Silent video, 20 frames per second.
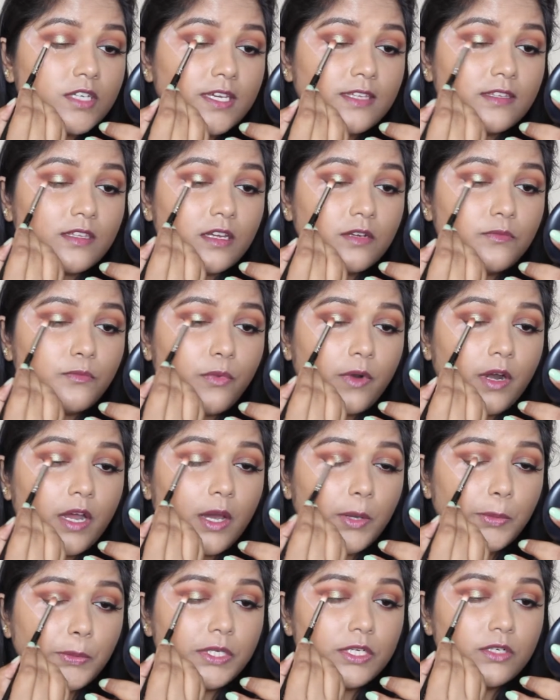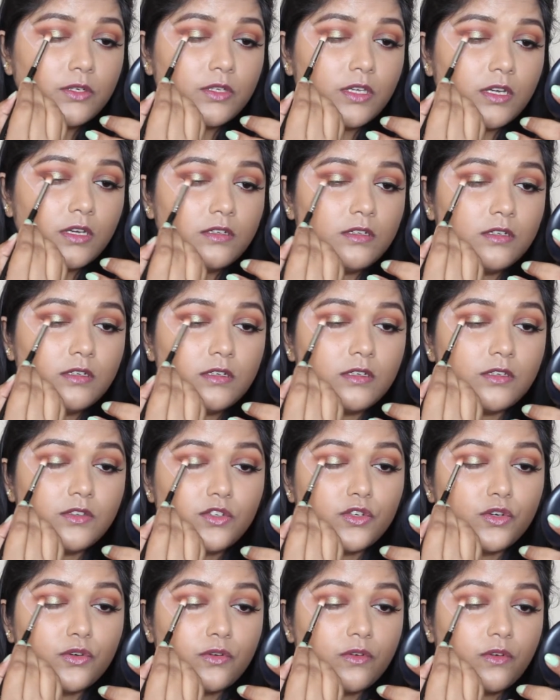take that brown into that
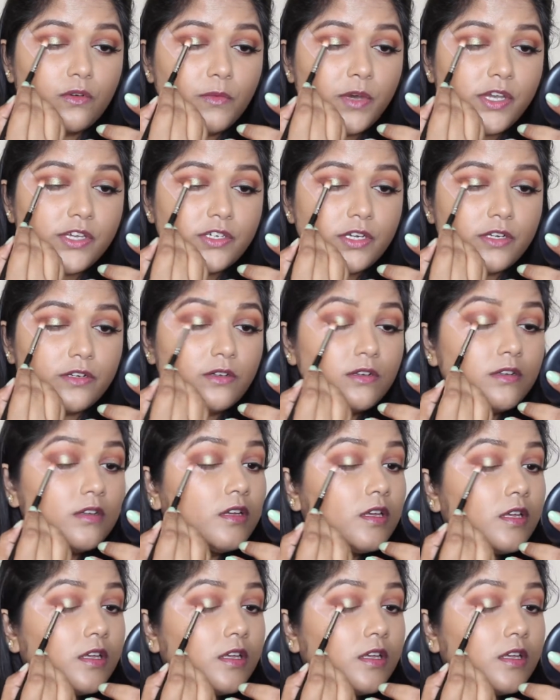duochrome eyeshadow.